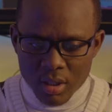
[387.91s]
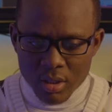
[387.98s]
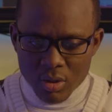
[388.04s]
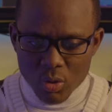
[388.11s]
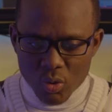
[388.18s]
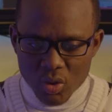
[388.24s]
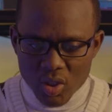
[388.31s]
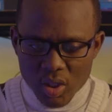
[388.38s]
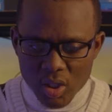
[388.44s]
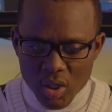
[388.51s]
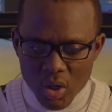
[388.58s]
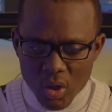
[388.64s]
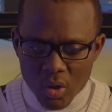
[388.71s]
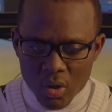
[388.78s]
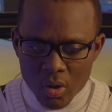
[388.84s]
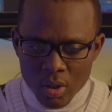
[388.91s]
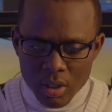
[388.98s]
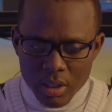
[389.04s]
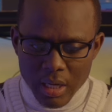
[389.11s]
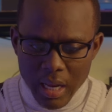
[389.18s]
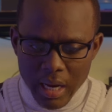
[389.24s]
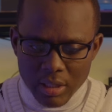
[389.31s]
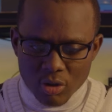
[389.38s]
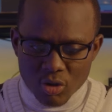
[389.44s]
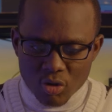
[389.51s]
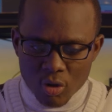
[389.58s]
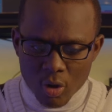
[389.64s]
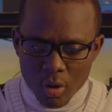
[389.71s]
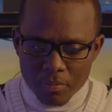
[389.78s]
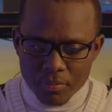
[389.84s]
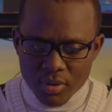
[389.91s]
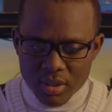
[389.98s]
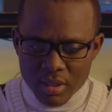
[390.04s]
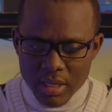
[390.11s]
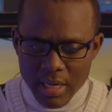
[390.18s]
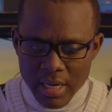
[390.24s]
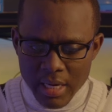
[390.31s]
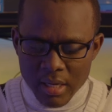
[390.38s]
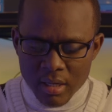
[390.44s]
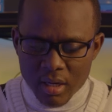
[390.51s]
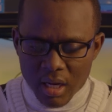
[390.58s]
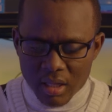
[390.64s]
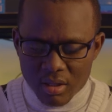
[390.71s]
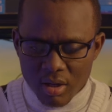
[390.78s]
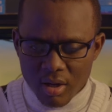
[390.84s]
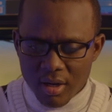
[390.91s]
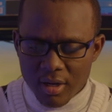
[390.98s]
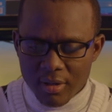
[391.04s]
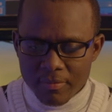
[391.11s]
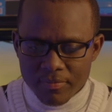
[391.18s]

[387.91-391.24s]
to secure their jobs in Qatar.